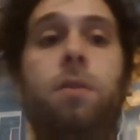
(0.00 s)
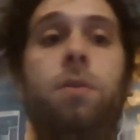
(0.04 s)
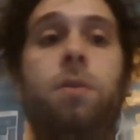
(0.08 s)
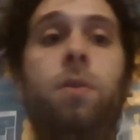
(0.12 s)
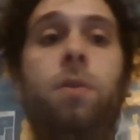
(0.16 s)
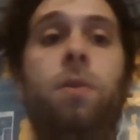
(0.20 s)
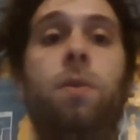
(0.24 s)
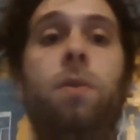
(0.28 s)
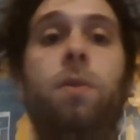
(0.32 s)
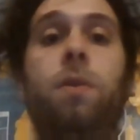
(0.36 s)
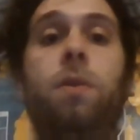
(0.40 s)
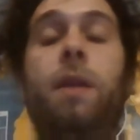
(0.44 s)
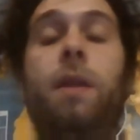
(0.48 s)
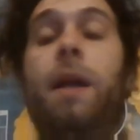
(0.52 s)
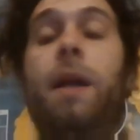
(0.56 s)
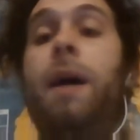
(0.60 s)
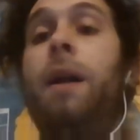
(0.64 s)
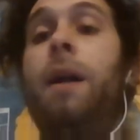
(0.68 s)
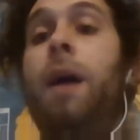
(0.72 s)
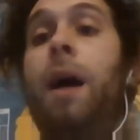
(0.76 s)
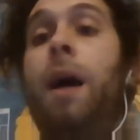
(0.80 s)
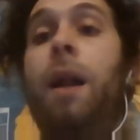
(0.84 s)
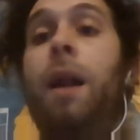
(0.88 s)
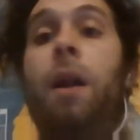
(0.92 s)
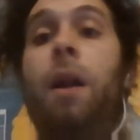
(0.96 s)
So there
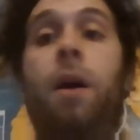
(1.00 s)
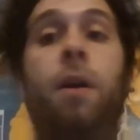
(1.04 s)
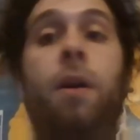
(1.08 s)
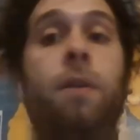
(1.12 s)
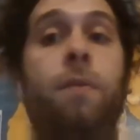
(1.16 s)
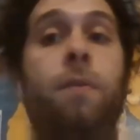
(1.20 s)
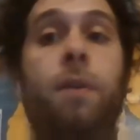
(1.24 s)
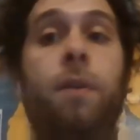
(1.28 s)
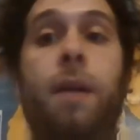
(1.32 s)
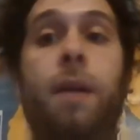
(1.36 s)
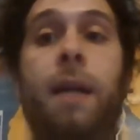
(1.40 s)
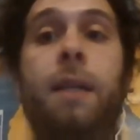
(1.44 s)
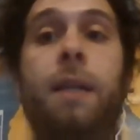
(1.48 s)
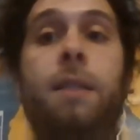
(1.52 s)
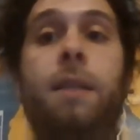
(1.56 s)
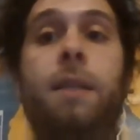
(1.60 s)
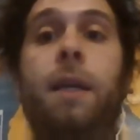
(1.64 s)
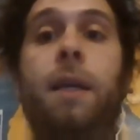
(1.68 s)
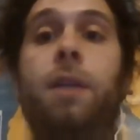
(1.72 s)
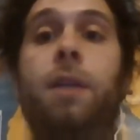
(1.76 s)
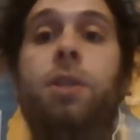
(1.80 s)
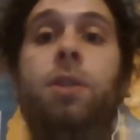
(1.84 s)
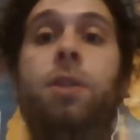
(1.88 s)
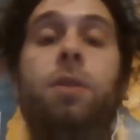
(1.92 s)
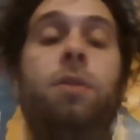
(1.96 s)
are a lot of
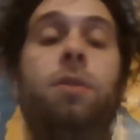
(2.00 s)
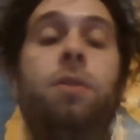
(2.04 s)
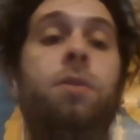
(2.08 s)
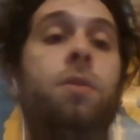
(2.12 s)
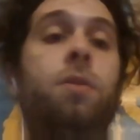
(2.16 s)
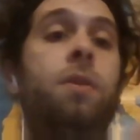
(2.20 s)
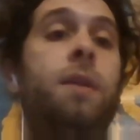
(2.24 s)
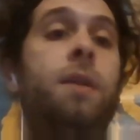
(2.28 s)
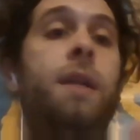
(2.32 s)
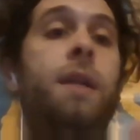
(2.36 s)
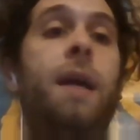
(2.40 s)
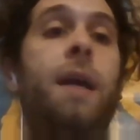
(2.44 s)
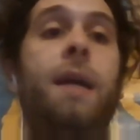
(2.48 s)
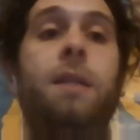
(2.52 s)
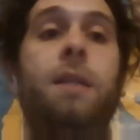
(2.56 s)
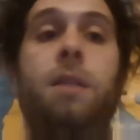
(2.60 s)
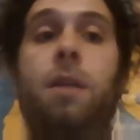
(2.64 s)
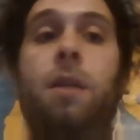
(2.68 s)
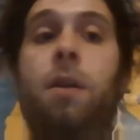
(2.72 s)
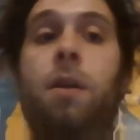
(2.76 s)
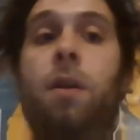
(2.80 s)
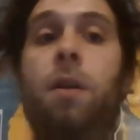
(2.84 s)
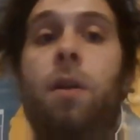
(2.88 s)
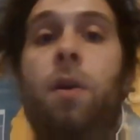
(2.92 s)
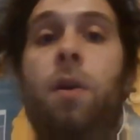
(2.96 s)
organizations
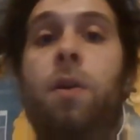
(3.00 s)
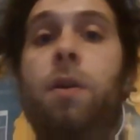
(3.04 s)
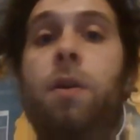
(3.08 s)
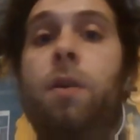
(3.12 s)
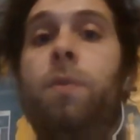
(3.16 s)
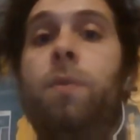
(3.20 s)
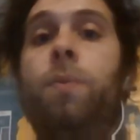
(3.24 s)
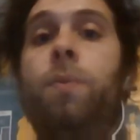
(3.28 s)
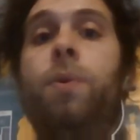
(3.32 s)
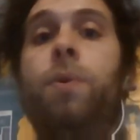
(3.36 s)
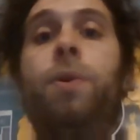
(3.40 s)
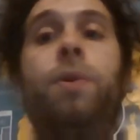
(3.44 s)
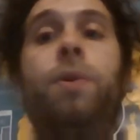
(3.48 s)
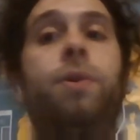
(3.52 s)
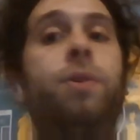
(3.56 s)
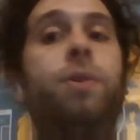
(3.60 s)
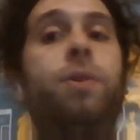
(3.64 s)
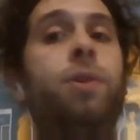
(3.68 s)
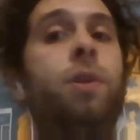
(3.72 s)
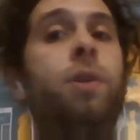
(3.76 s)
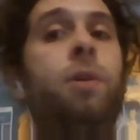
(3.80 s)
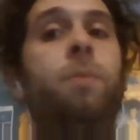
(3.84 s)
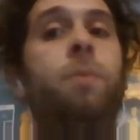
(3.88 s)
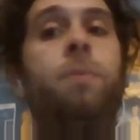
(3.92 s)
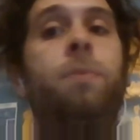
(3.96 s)
organizing local
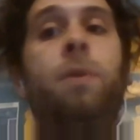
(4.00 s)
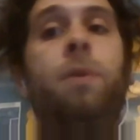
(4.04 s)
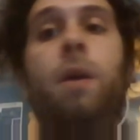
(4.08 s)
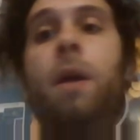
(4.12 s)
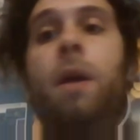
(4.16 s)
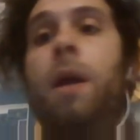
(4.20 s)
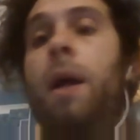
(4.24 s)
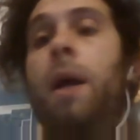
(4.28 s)
workshops